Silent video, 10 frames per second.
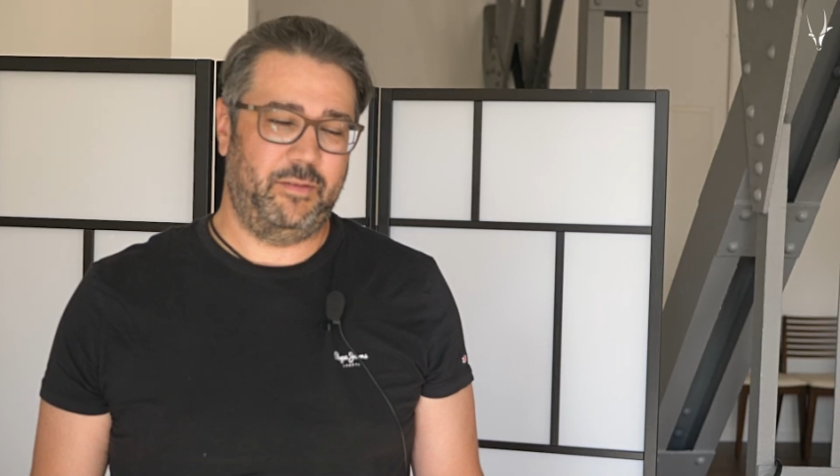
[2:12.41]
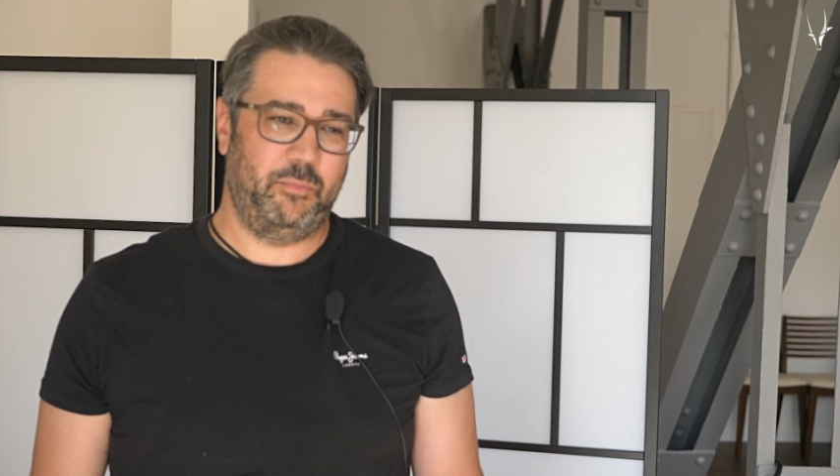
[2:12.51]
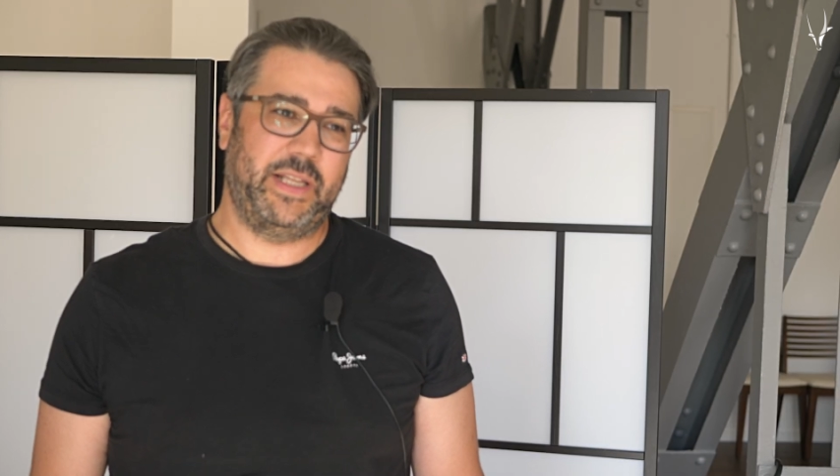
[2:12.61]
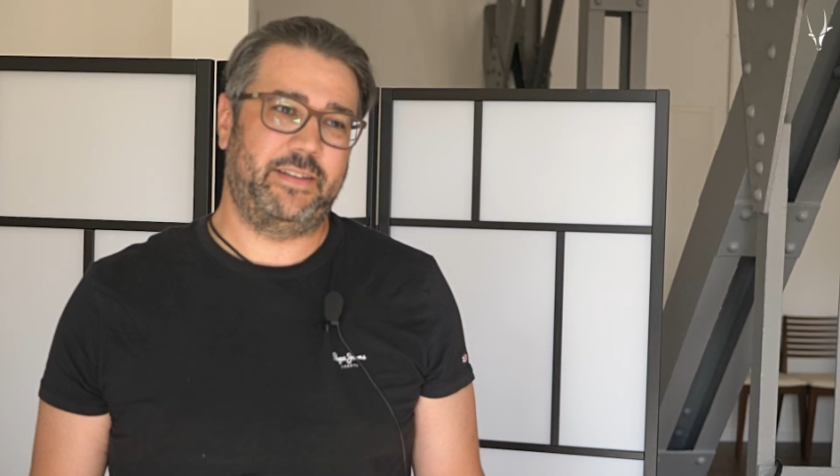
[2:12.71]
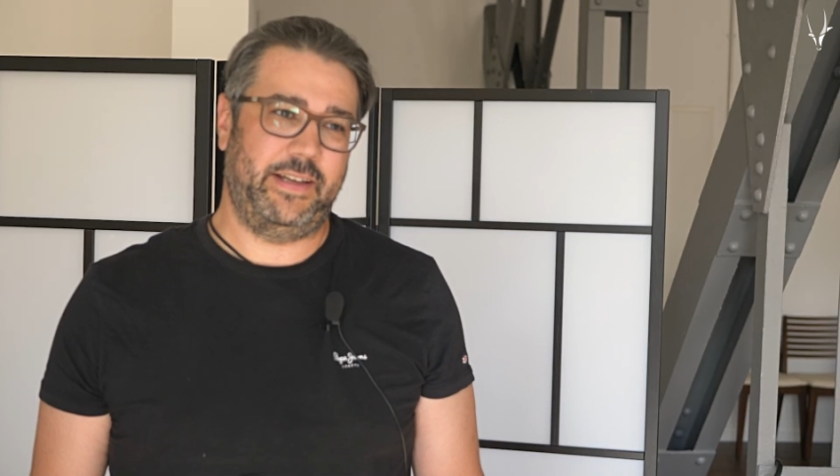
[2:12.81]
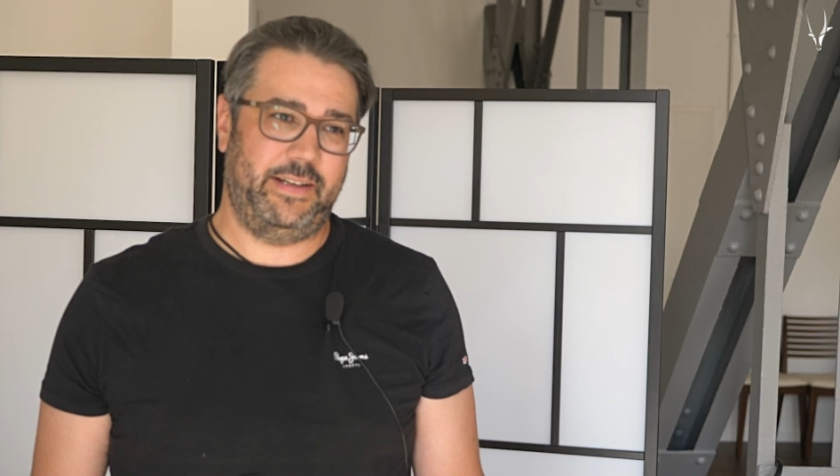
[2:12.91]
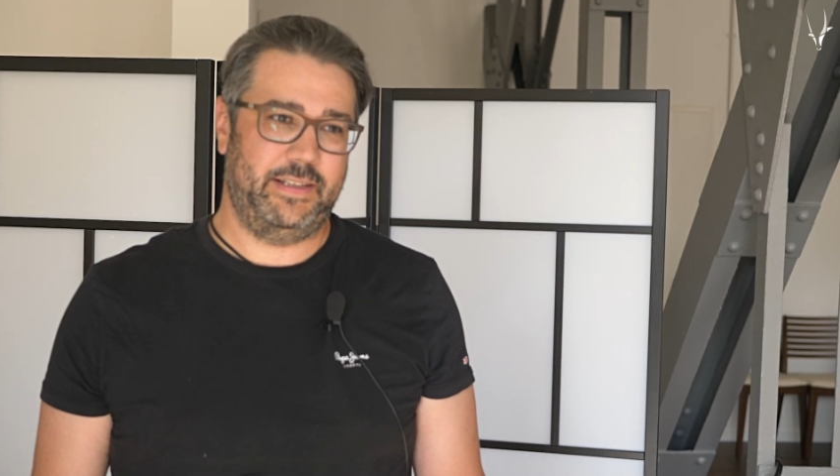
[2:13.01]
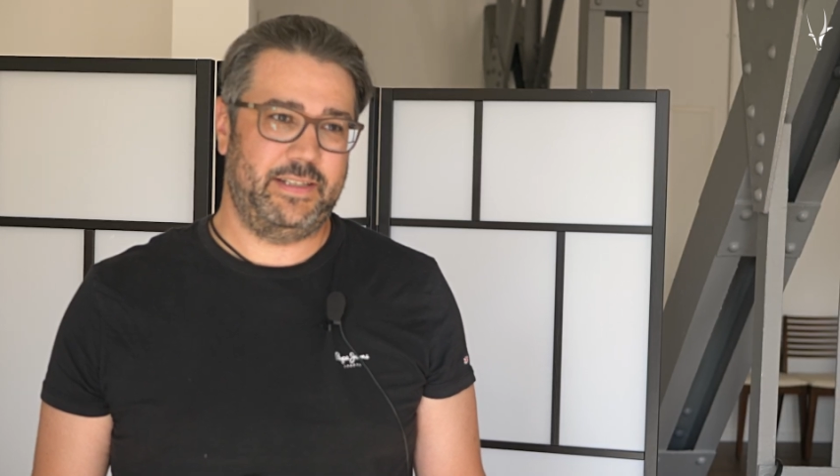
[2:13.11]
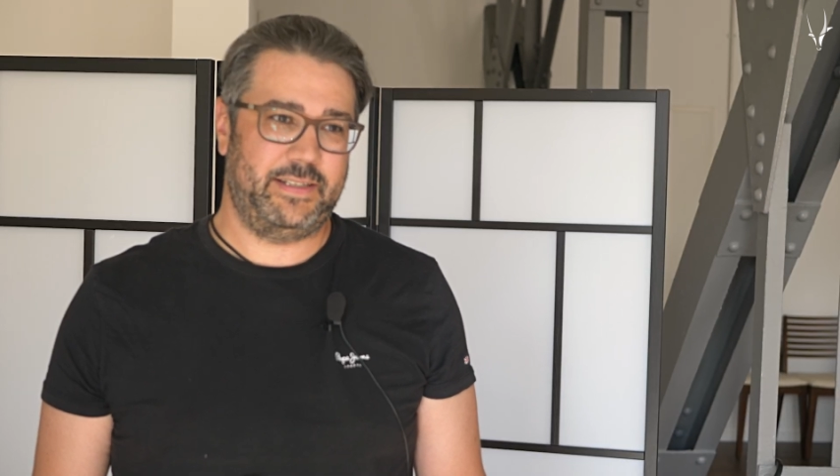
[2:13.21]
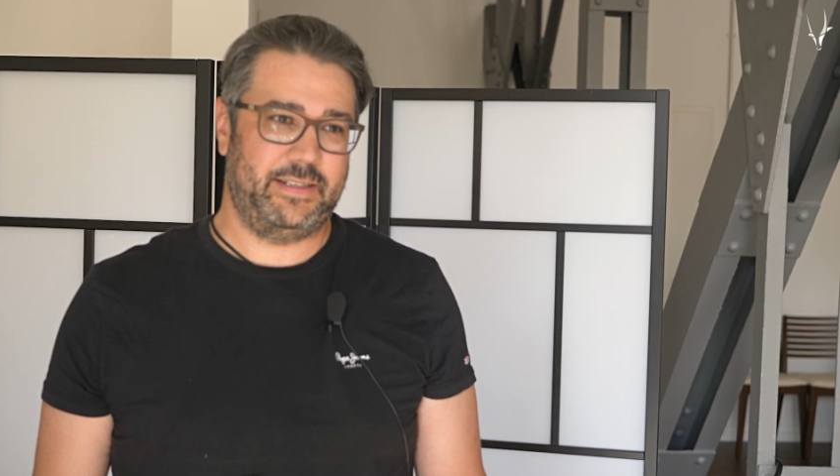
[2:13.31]

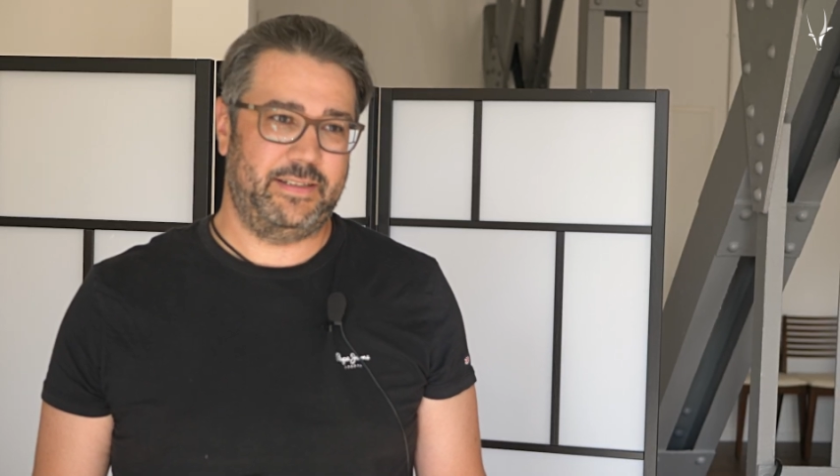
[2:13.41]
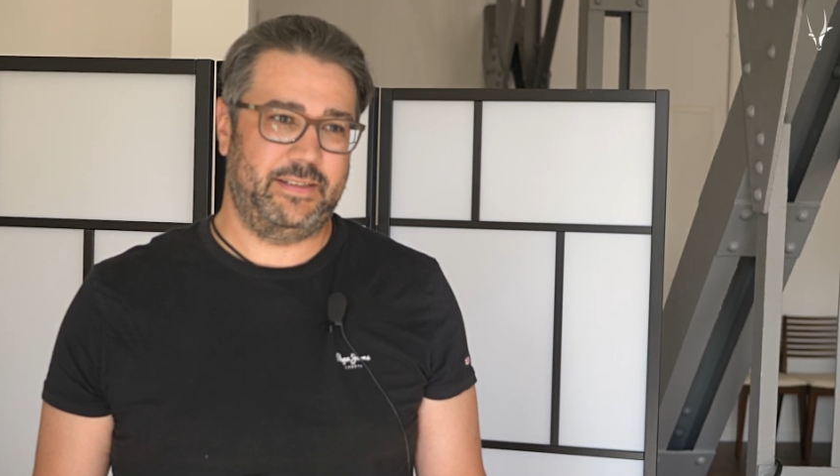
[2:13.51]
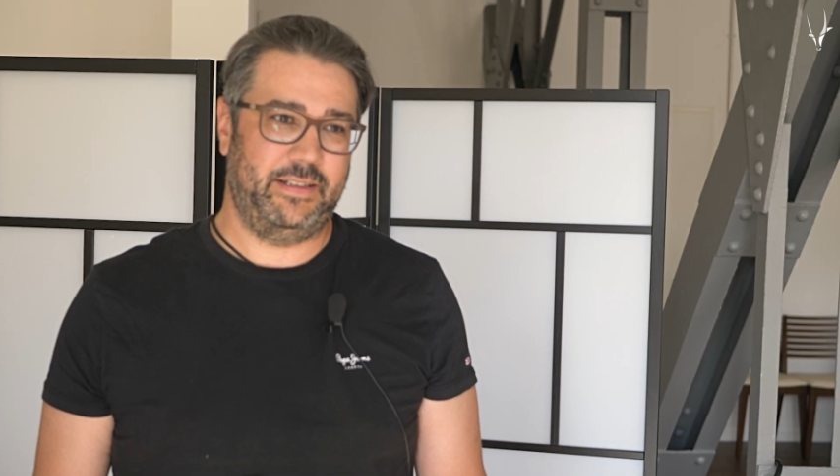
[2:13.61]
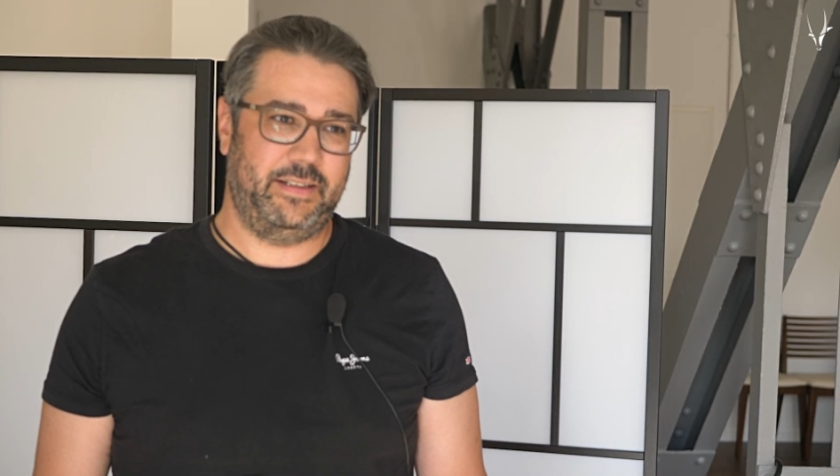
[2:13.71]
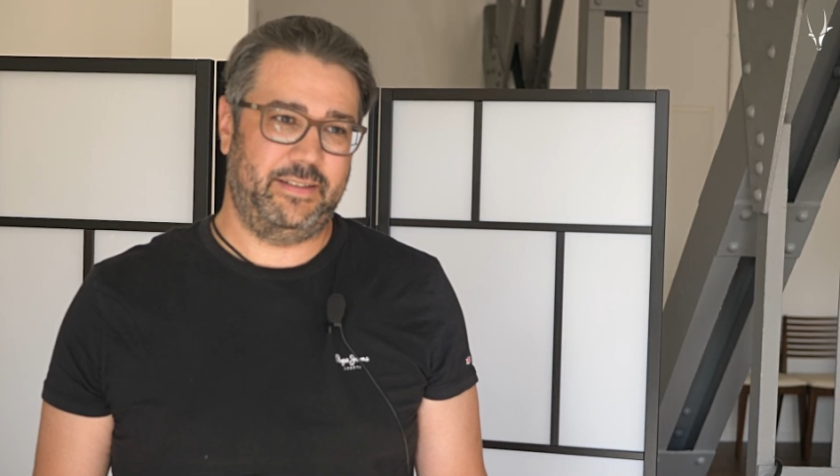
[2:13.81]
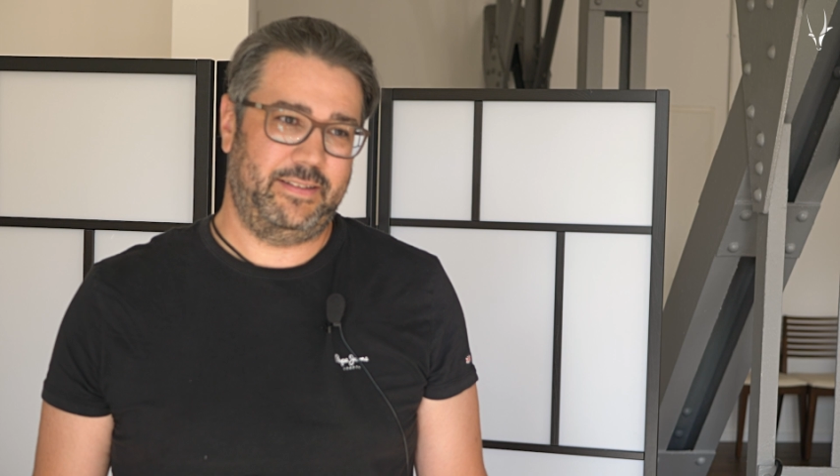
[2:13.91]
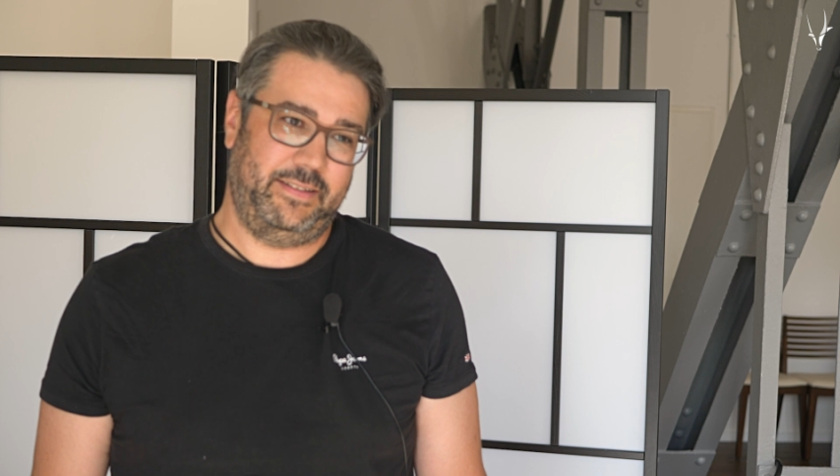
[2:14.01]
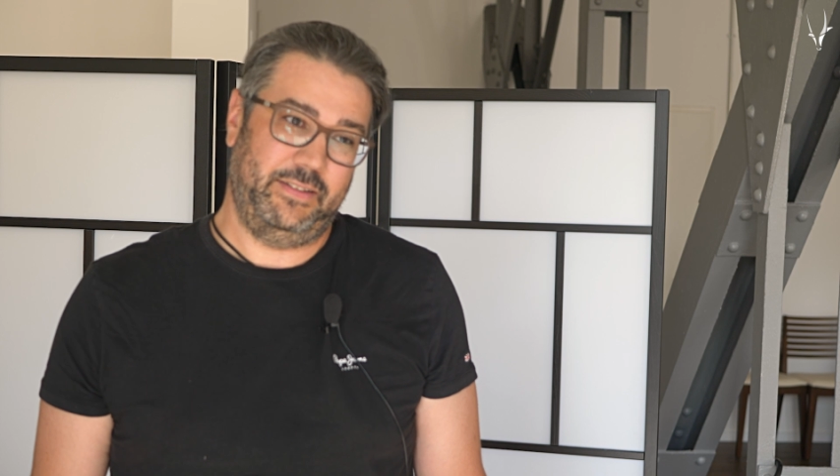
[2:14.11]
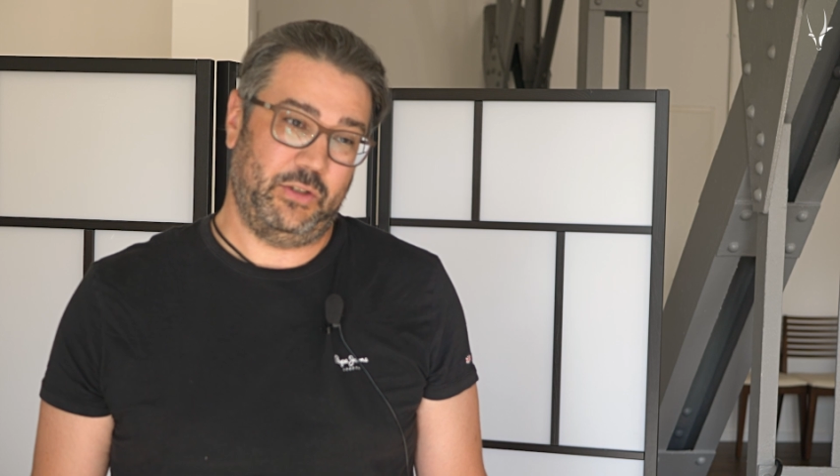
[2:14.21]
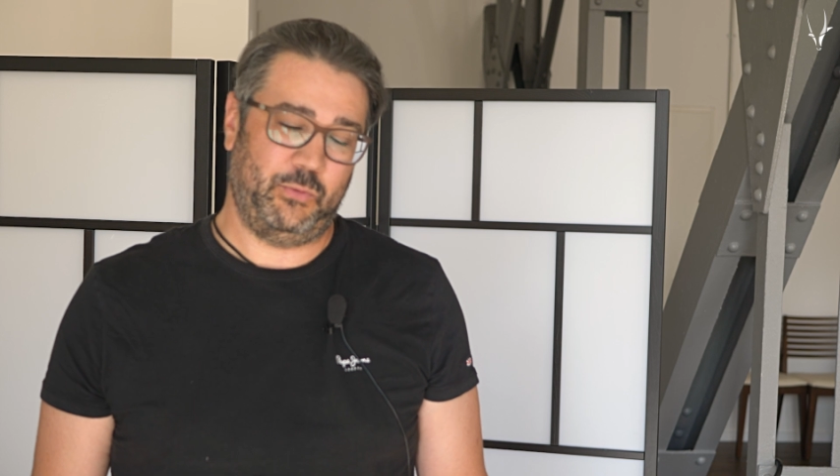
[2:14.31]
maintenance
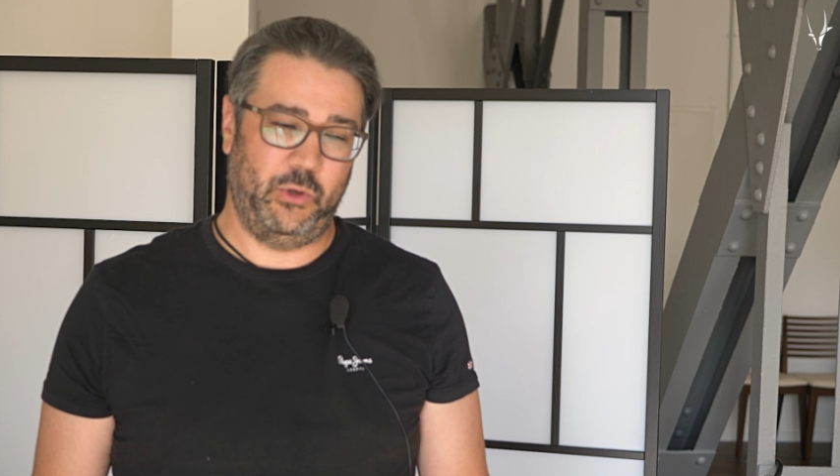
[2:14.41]
that's not